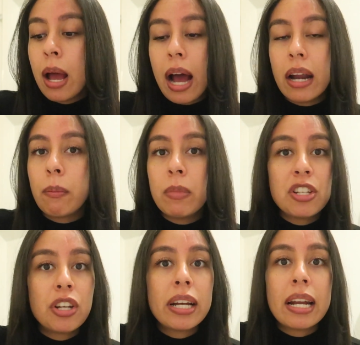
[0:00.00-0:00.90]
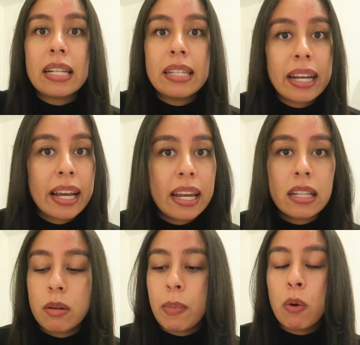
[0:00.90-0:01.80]
and I'm literally gonna dig it
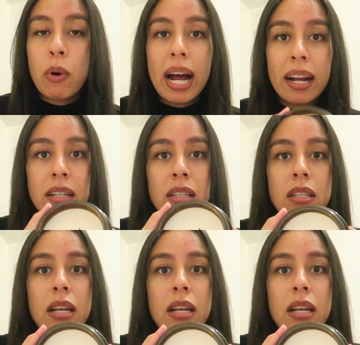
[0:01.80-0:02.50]
into my wax